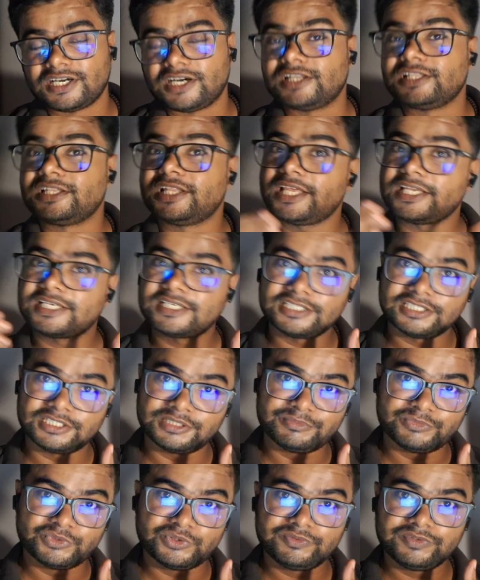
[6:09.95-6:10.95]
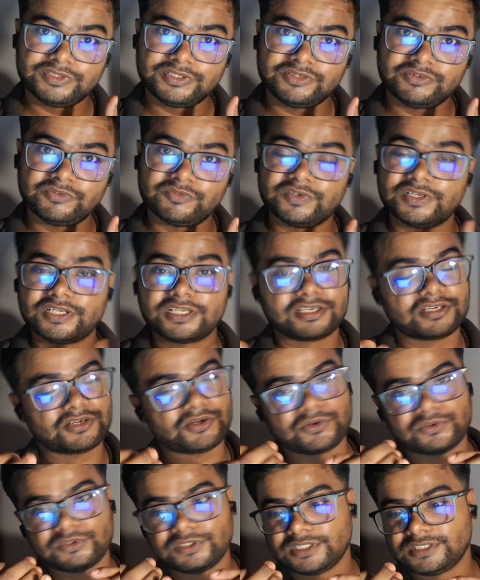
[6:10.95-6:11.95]
Unlike in the movie, where
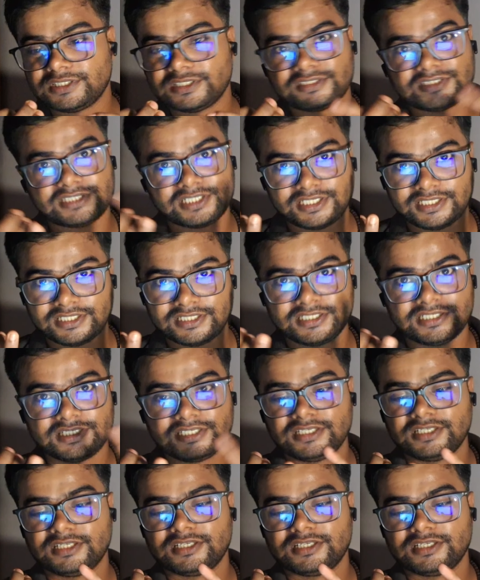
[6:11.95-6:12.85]
only the three,